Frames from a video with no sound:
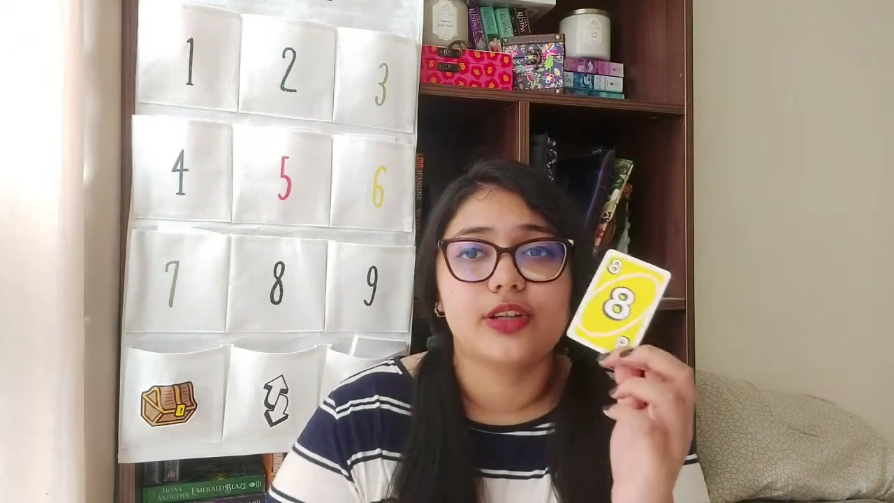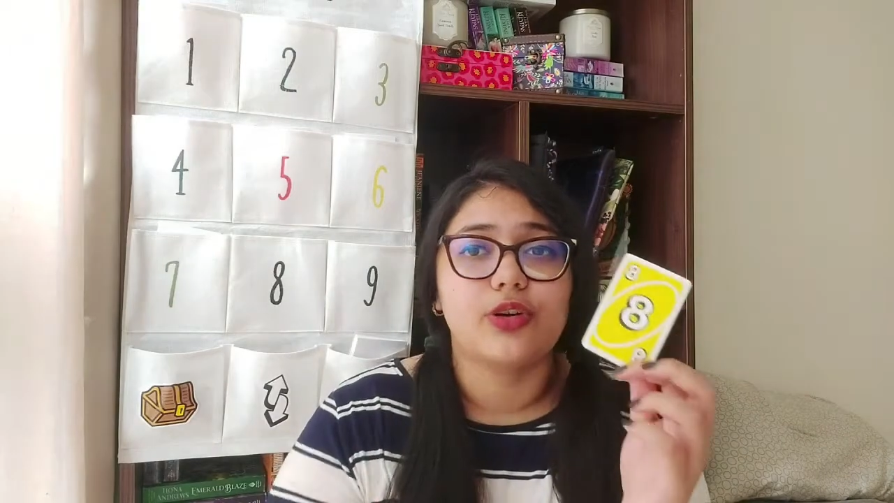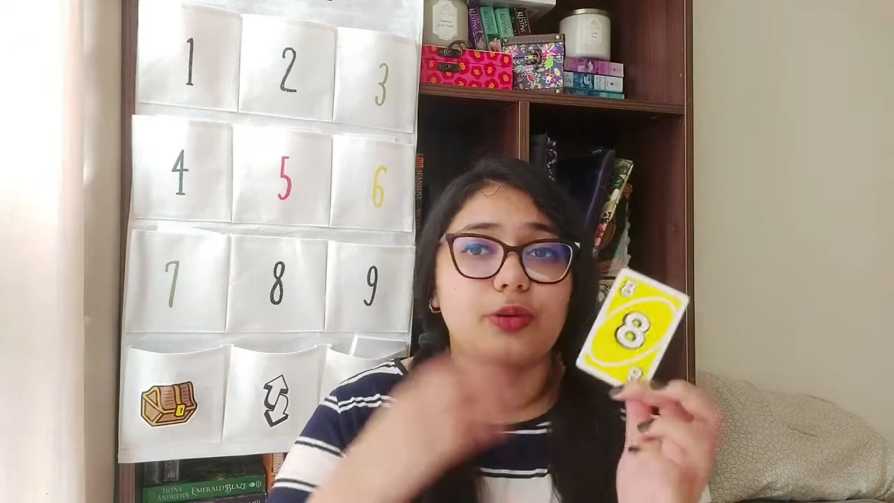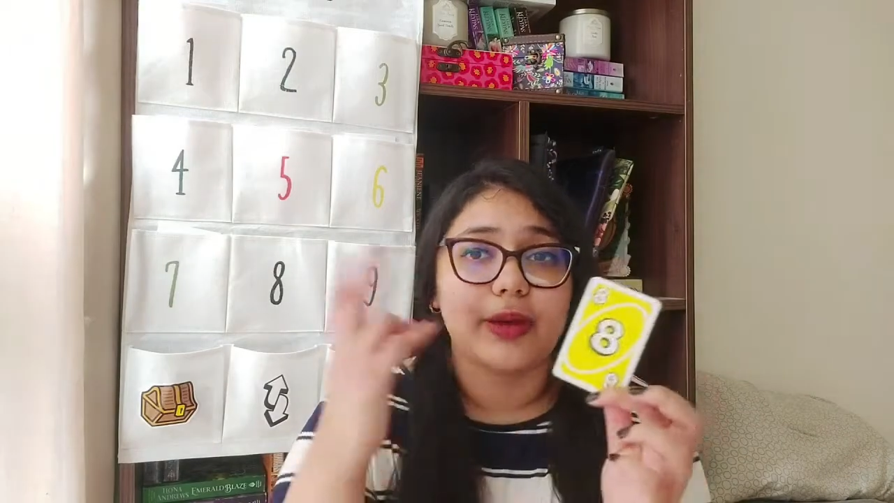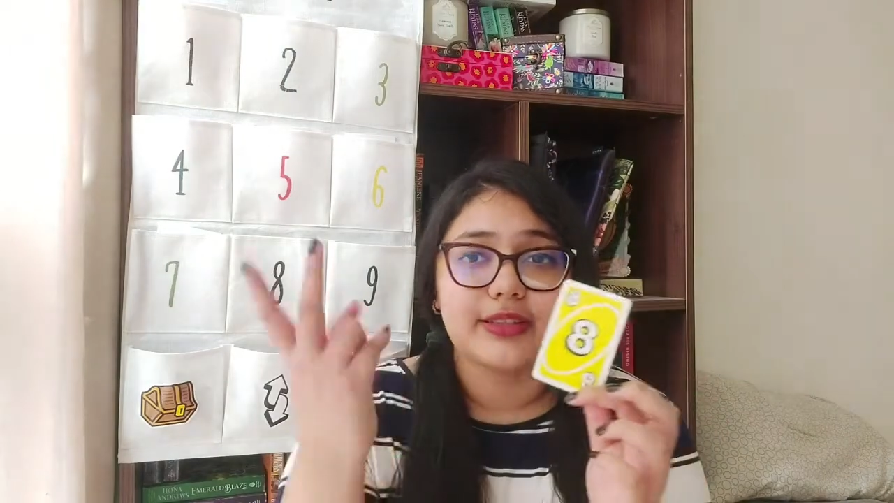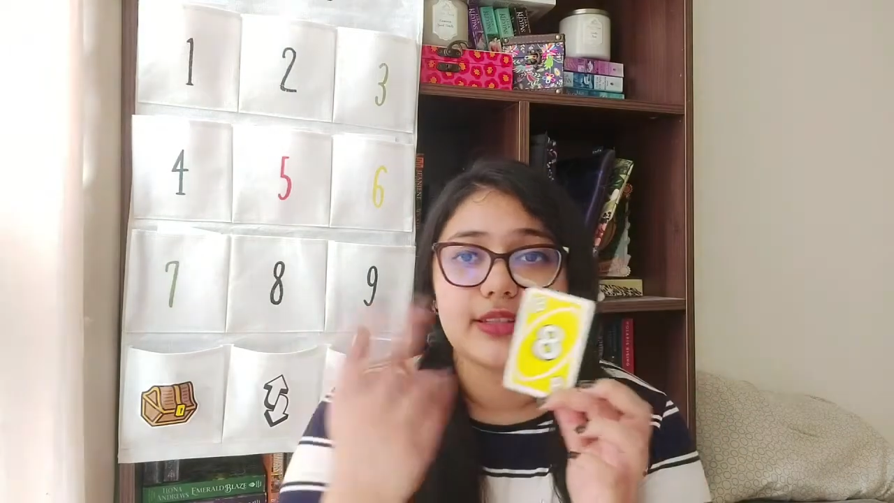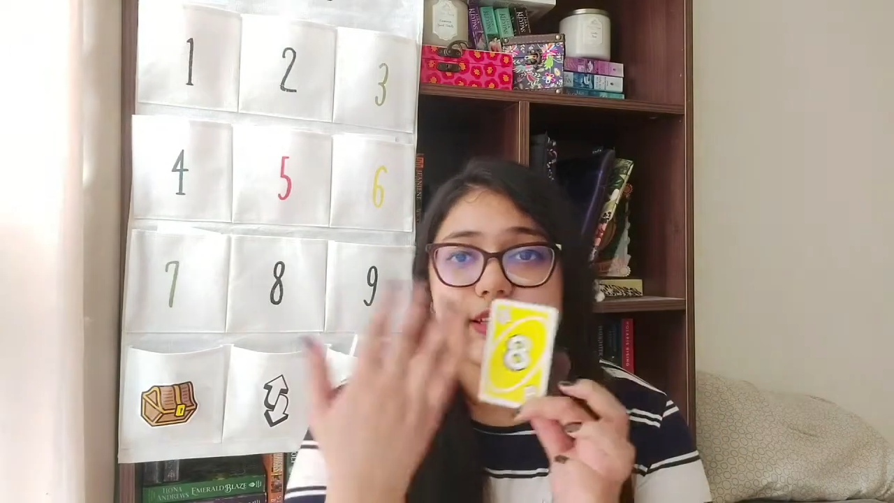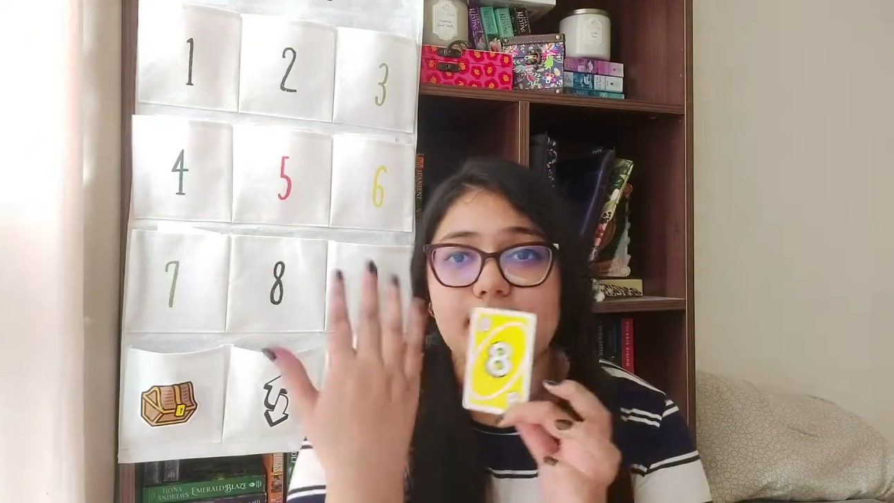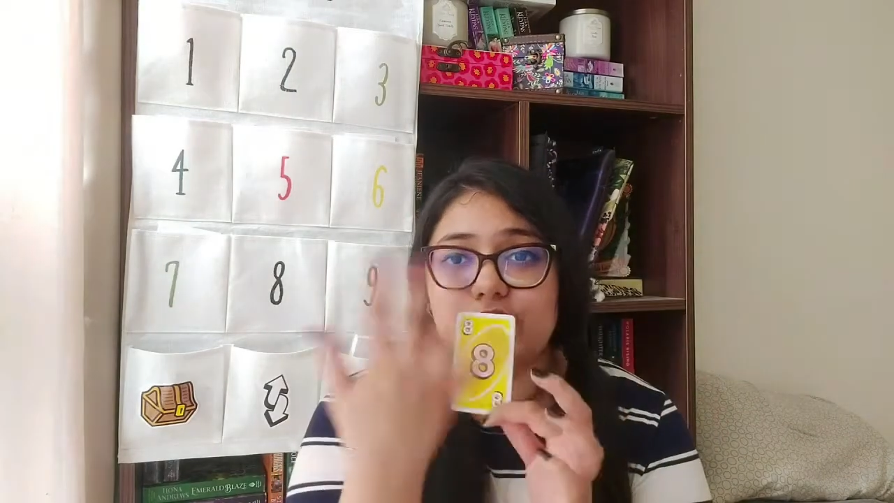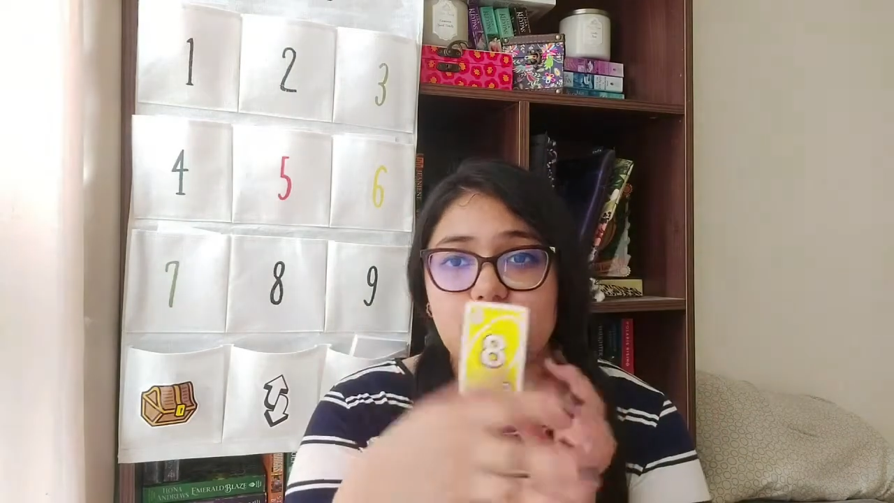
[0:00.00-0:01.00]
or
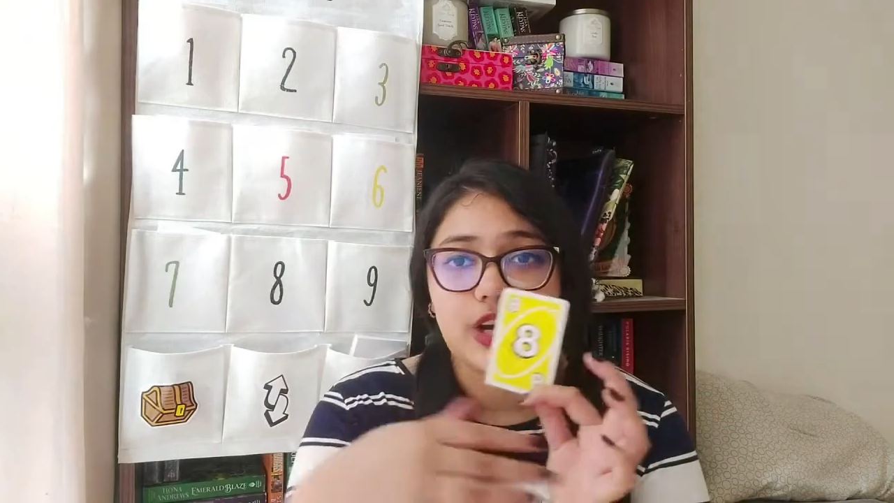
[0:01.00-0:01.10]
basically the